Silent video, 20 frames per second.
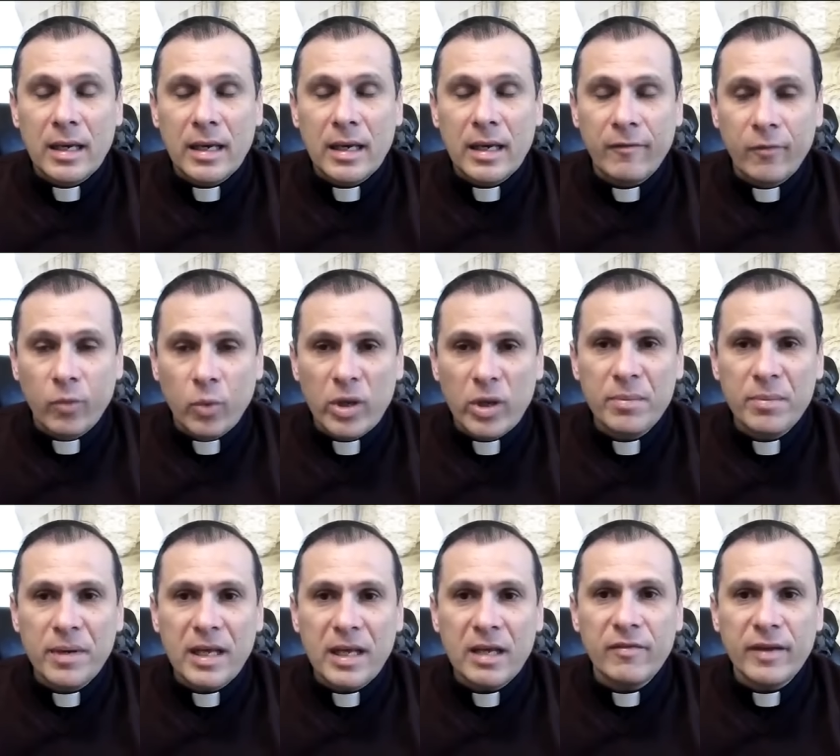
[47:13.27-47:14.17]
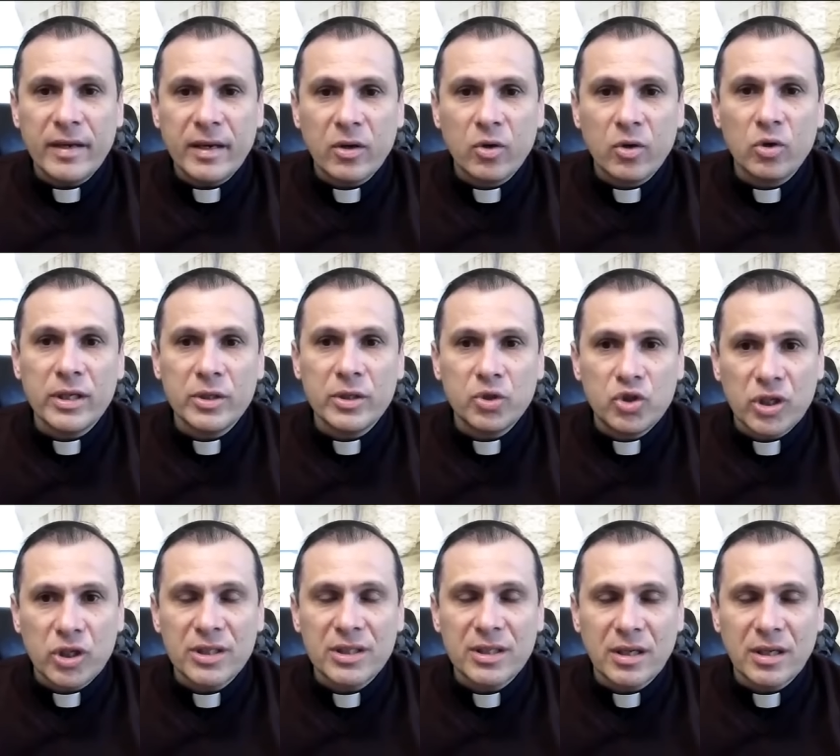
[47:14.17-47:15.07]
If we believe in a good and
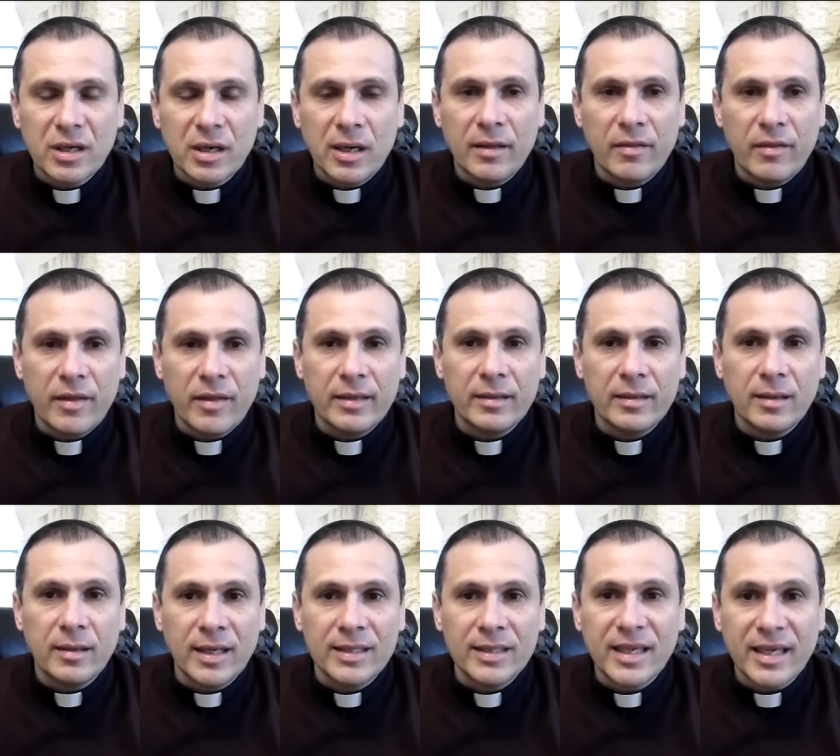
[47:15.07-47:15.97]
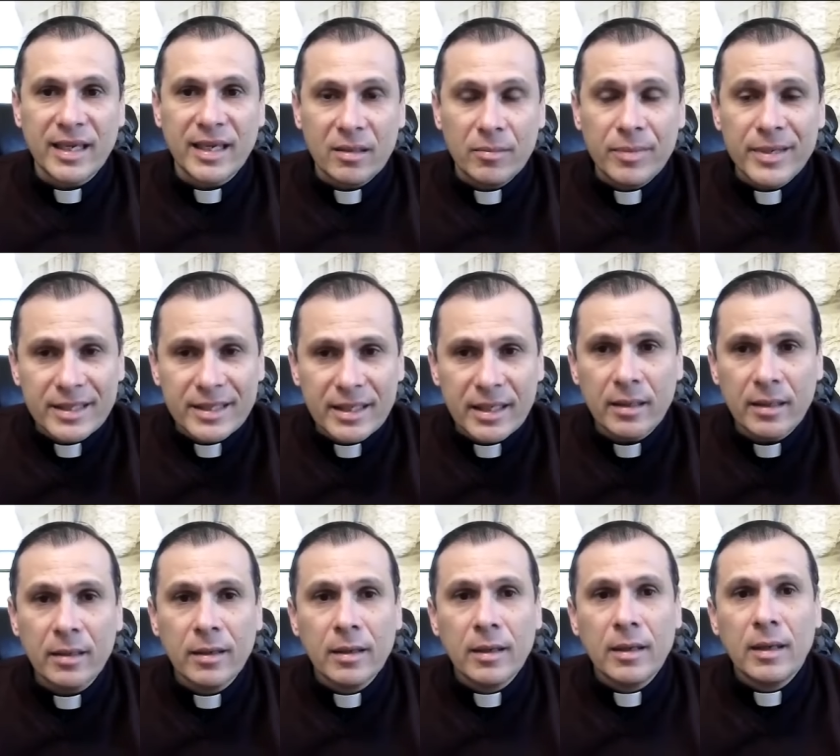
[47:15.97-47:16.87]
just God, then let's get
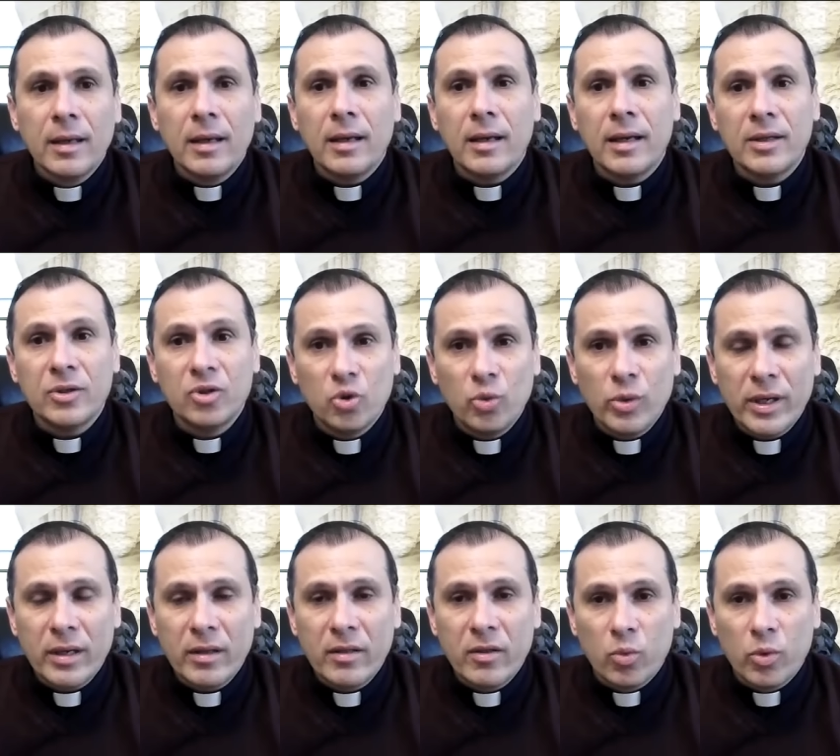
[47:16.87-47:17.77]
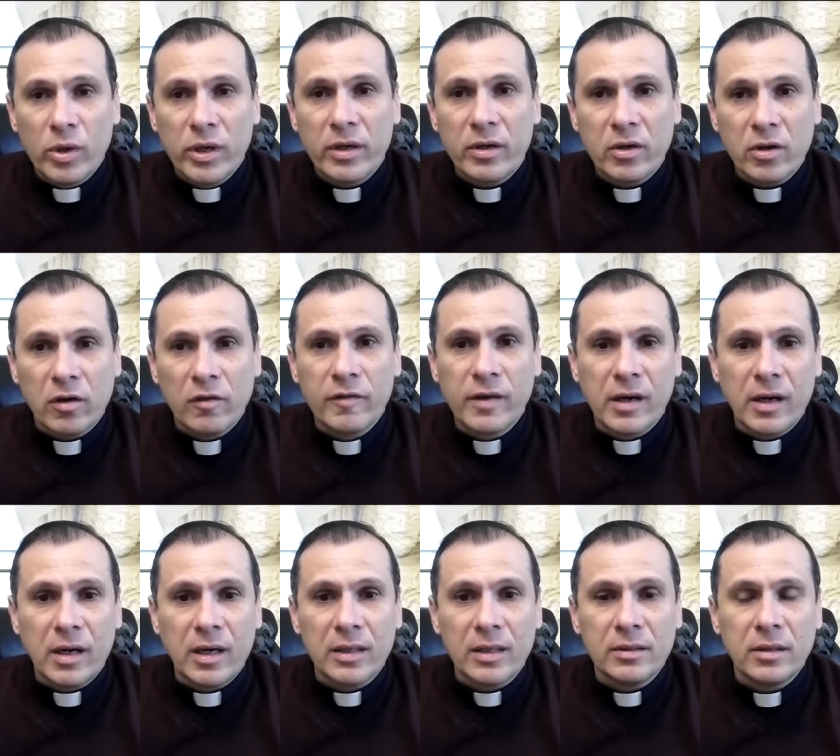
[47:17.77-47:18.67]
busy uh, doing the work of
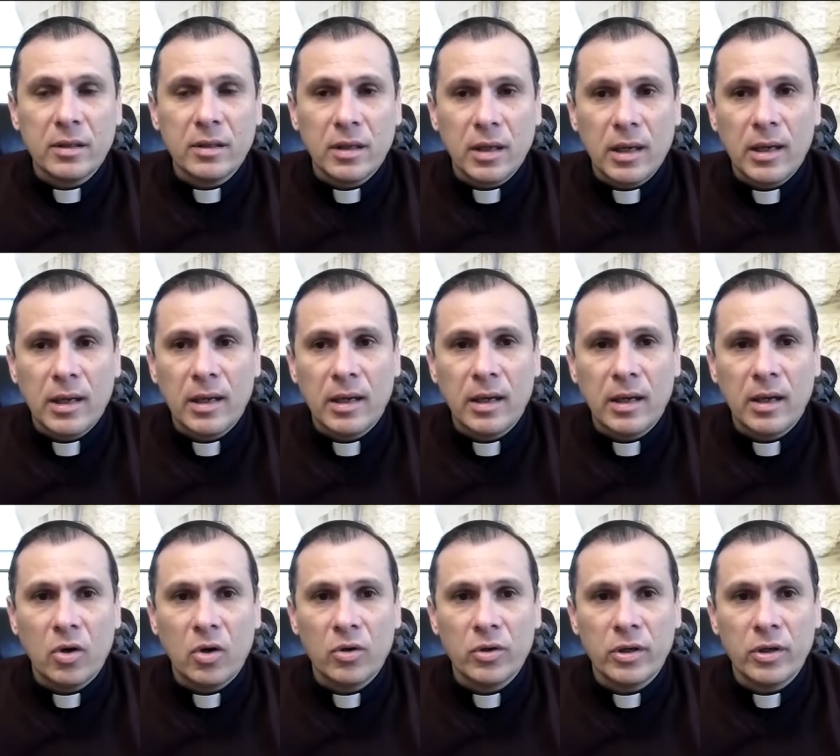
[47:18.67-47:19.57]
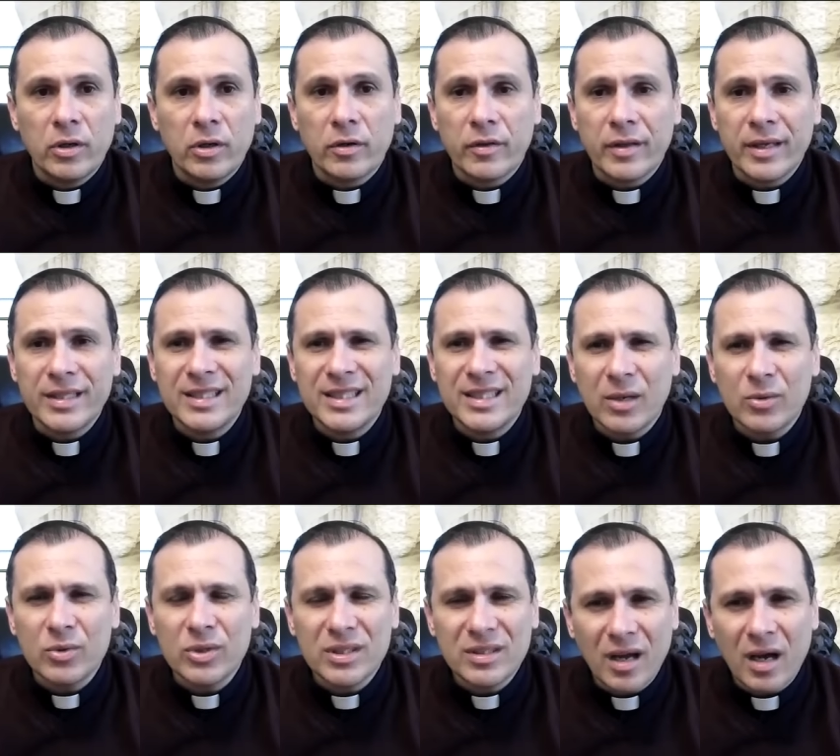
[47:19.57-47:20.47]
God. Uh, uh, it
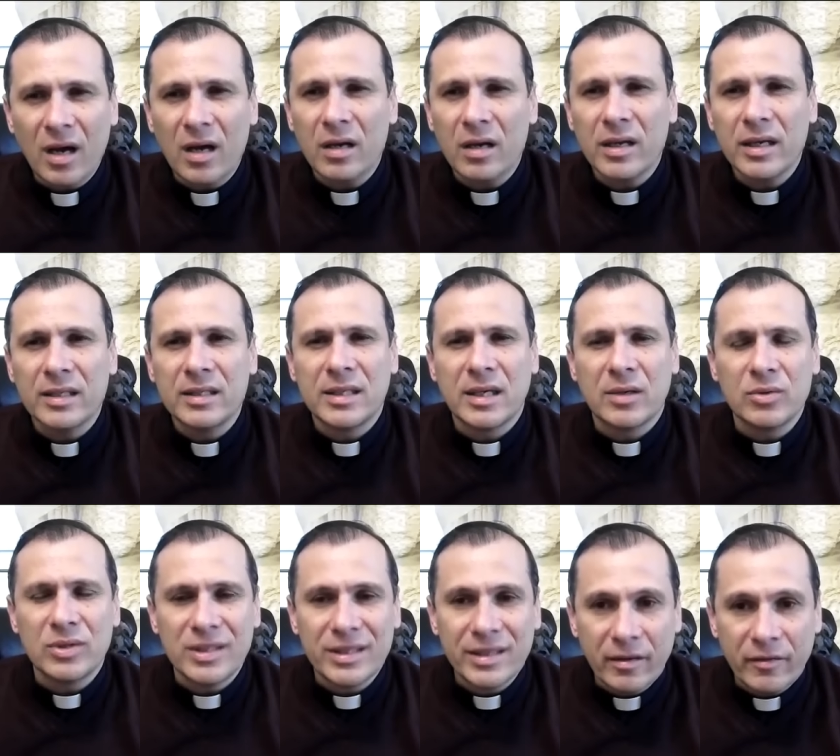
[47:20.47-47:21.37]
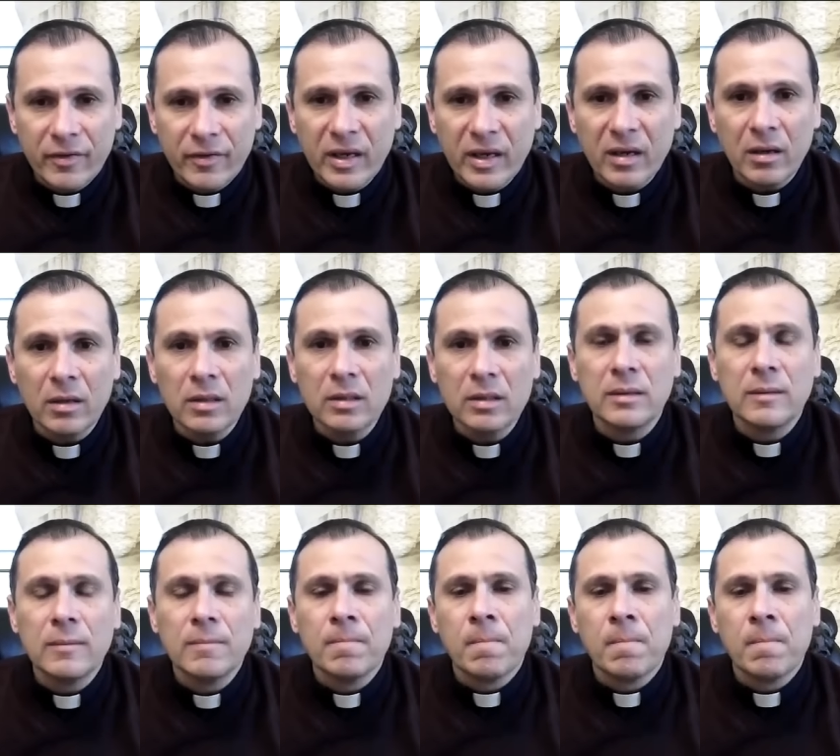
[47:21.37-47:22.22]
sounds dark, it sounds difficult,